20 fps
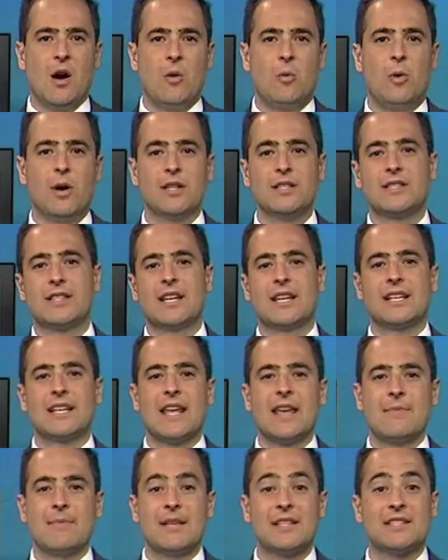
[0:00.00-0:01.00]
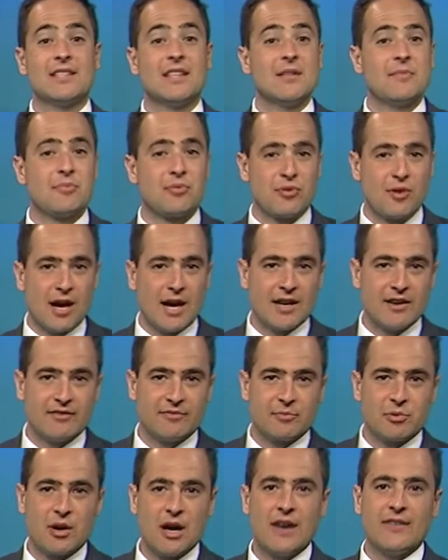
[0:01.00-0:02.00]
One's nickname is the
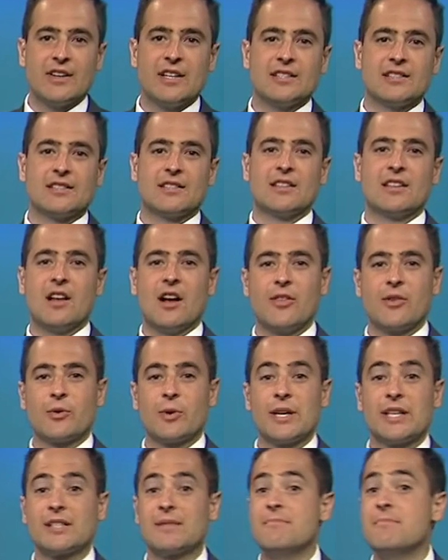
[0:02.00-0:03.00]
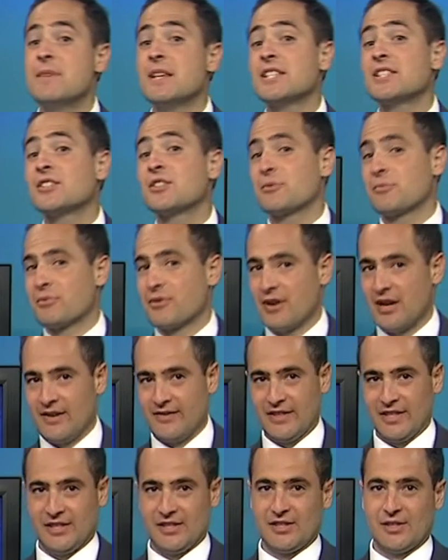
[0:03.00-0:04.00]
Pride of Providence. The other is Mr.
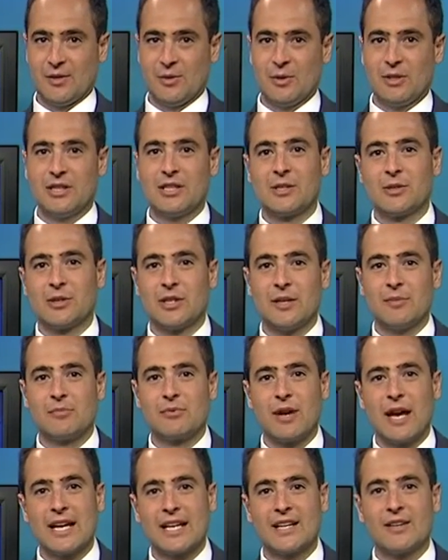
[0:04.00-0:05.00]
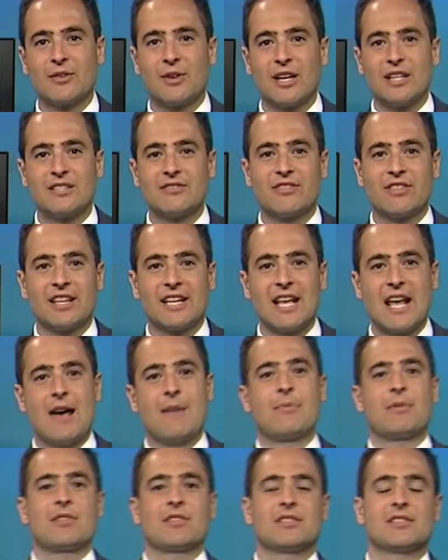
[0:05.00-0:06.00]
Providence. So clearly bragging rights for the
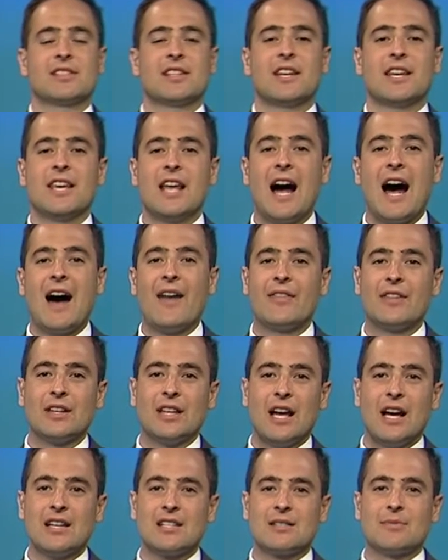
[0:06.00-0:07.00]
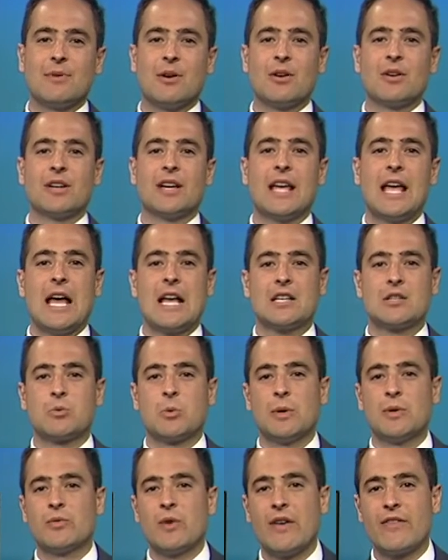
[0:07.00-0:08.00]
capital city on the line tomorrow night at
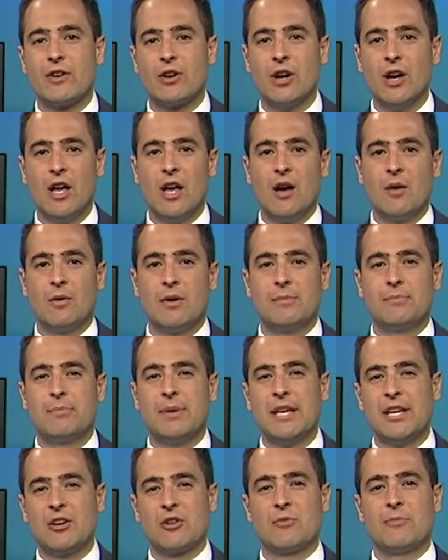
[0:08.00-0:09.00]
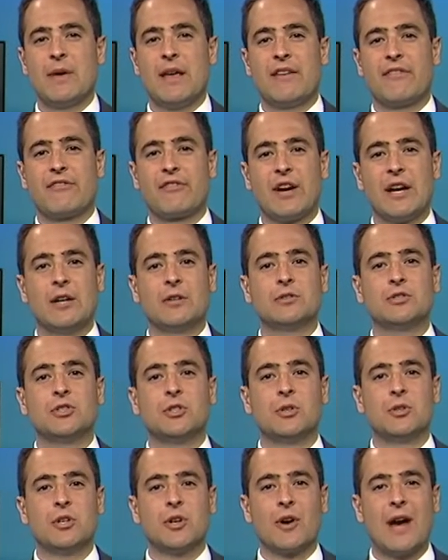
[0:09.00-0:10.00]
Twin River when Peter Manfredo
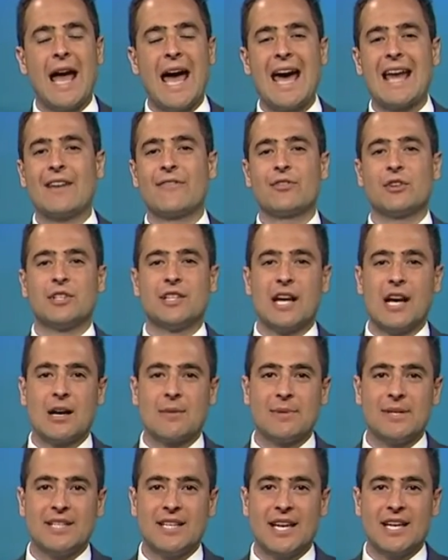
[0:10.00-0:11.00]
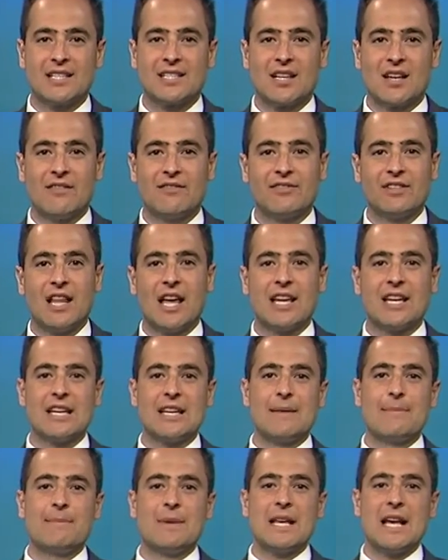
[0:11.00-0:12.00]
Jr. out of retirement takes on
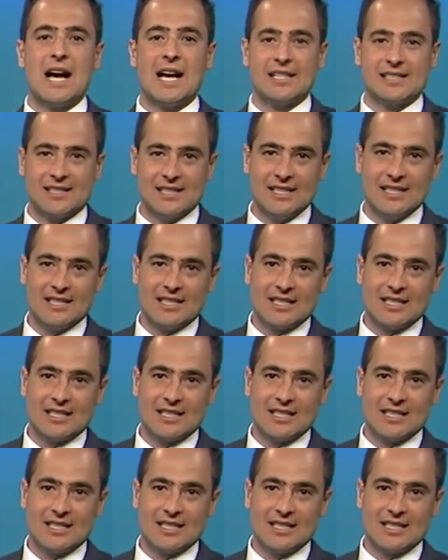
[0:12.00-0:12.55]
Vladine Biosse.